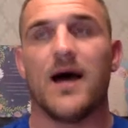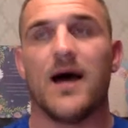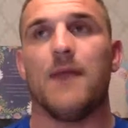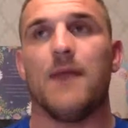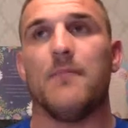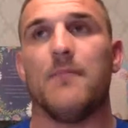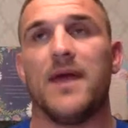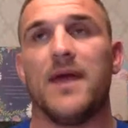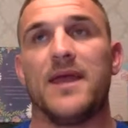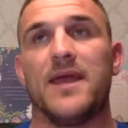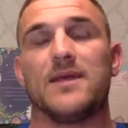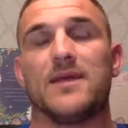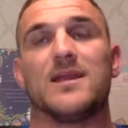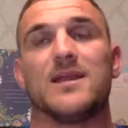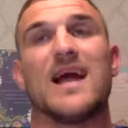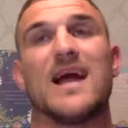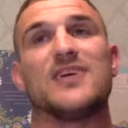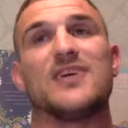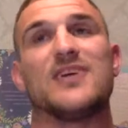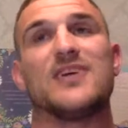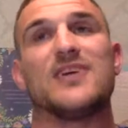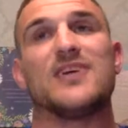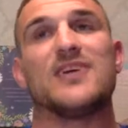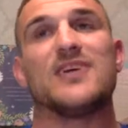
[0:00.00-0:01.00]
In
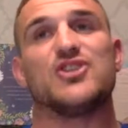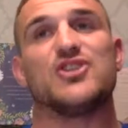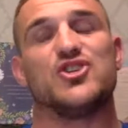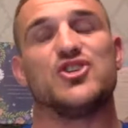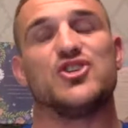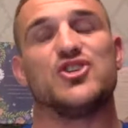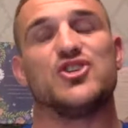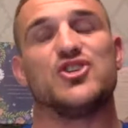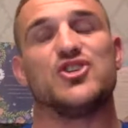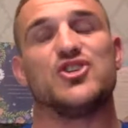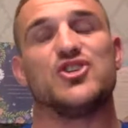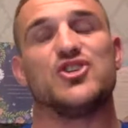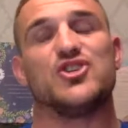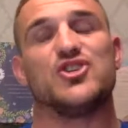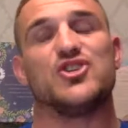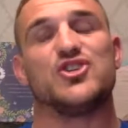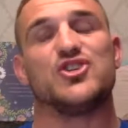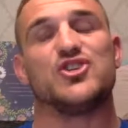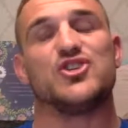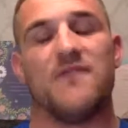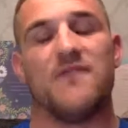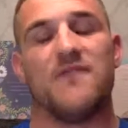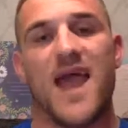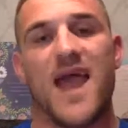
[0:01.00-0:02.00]
last year
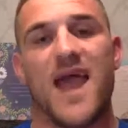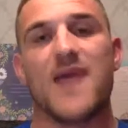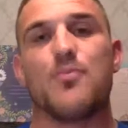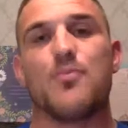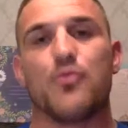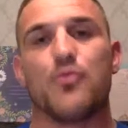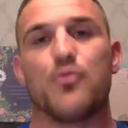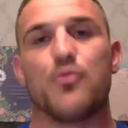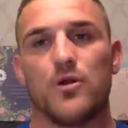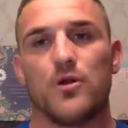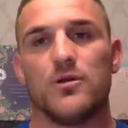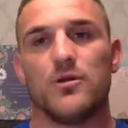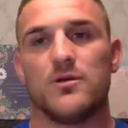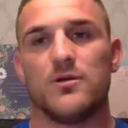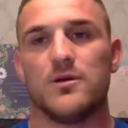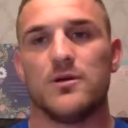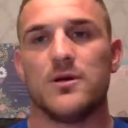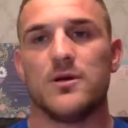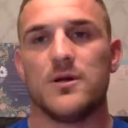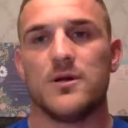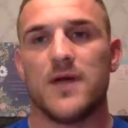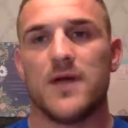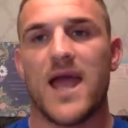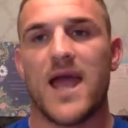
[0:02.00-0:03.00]
of April
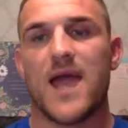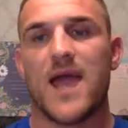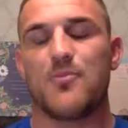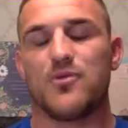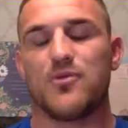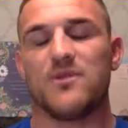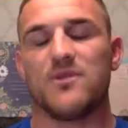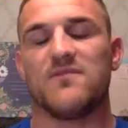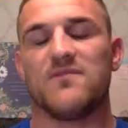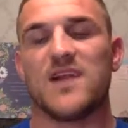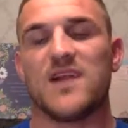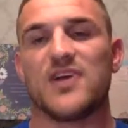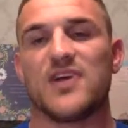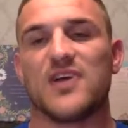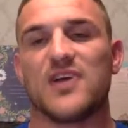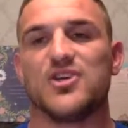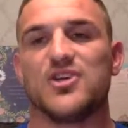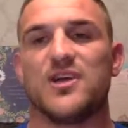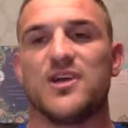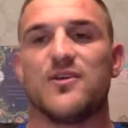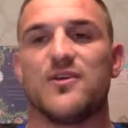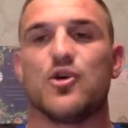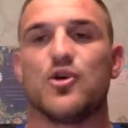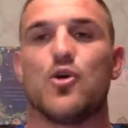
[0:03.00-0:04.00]
of last year,
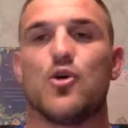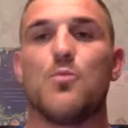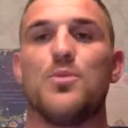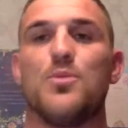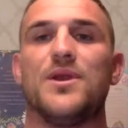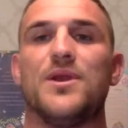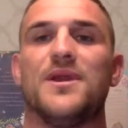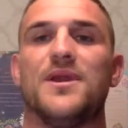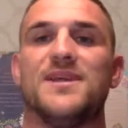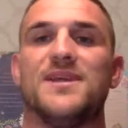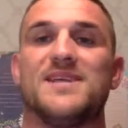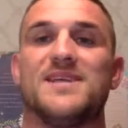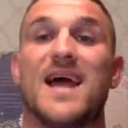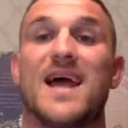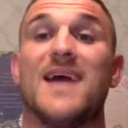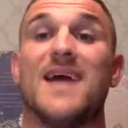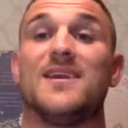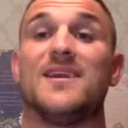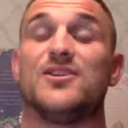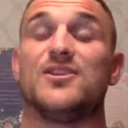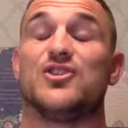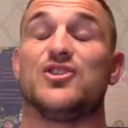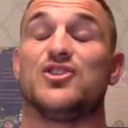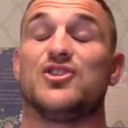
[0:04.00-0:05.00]
the company
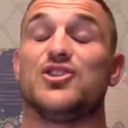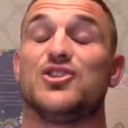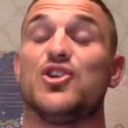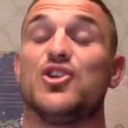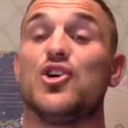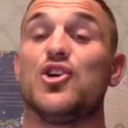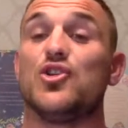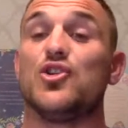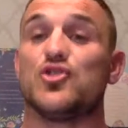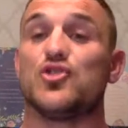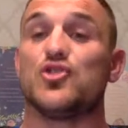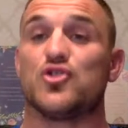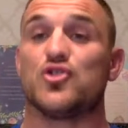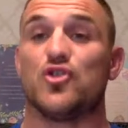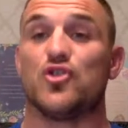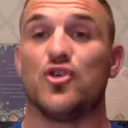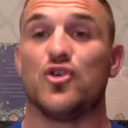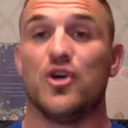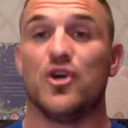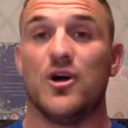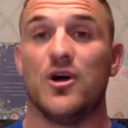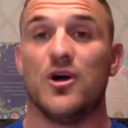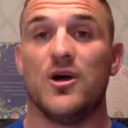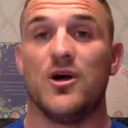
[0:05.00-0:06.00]
decided to turn to
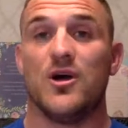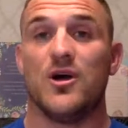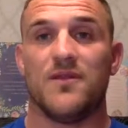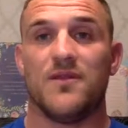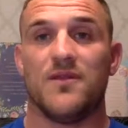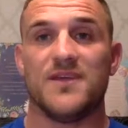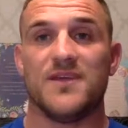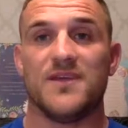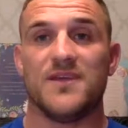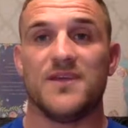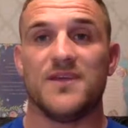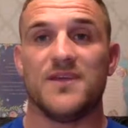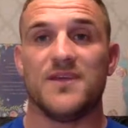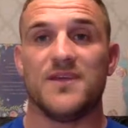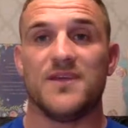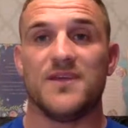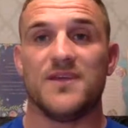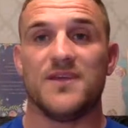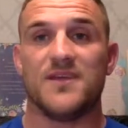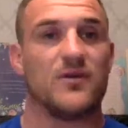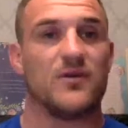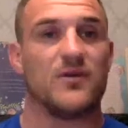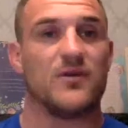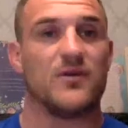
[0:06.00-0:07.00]
this
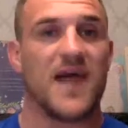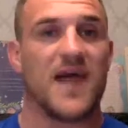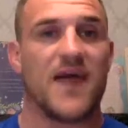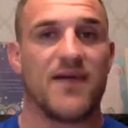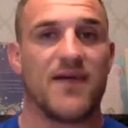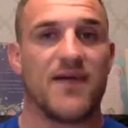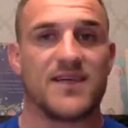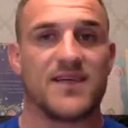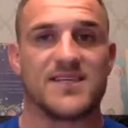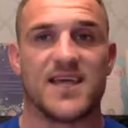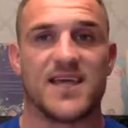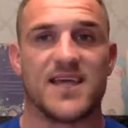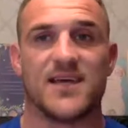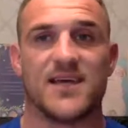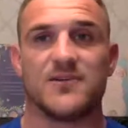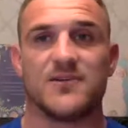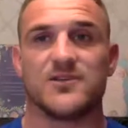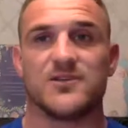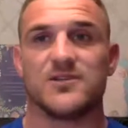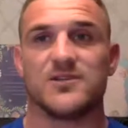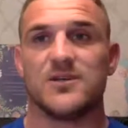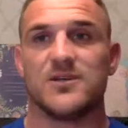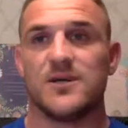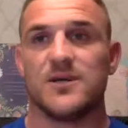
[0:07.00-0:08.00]
model of direct
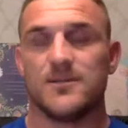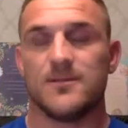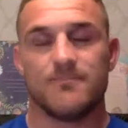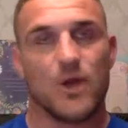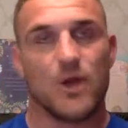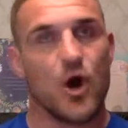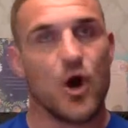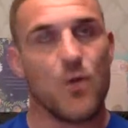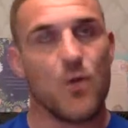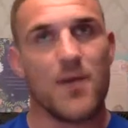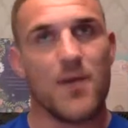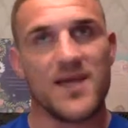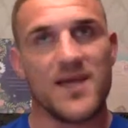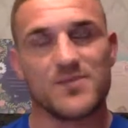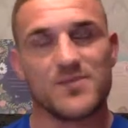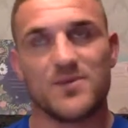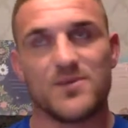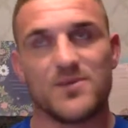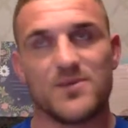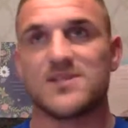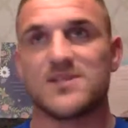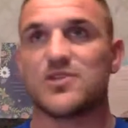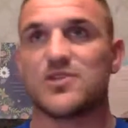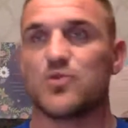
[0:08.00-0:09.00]
sales, home-based
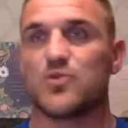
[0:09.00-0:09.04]
business.